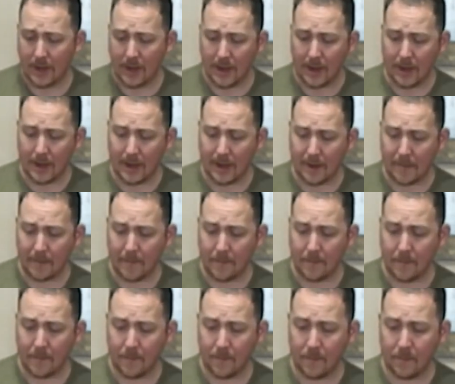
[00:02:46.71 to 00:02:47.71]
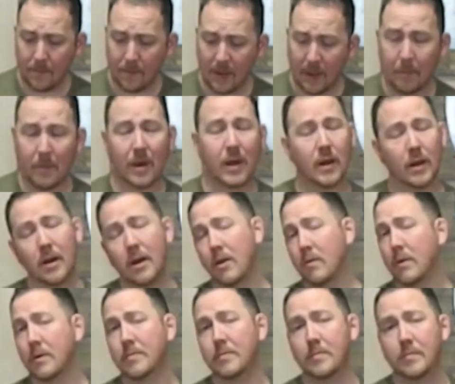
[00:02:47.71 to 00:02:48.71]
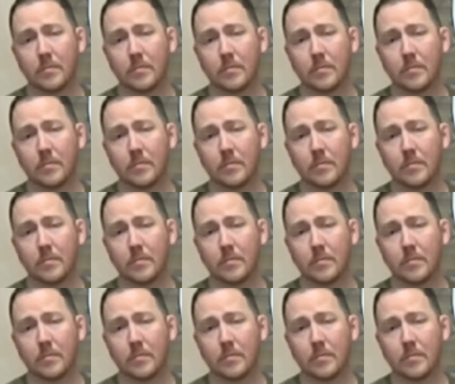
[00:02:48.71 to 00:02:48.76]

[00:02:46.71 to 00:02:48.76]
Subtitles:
I'm buying another one